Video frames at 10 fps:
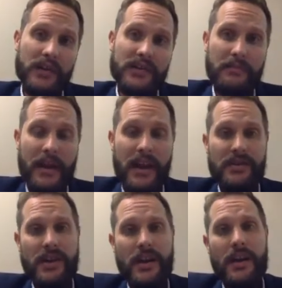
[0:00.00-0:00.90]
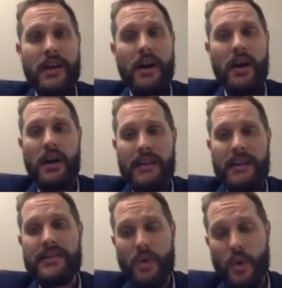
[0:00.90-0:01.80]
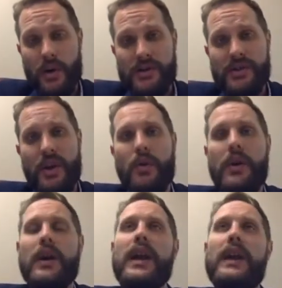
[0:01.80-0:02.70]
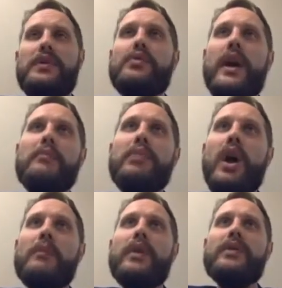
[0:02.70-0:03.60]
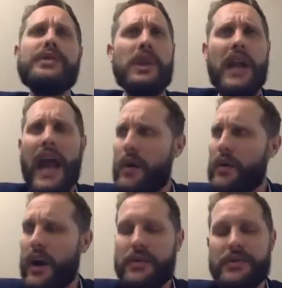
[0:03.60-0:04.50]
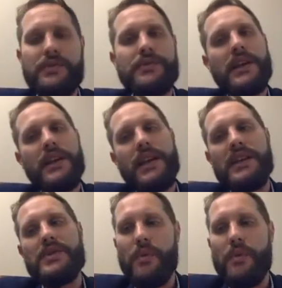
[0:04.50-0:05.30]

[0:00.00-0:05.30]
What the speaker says: in the page in this course. So if you write a blog post and you're like, how are other students going to get to it?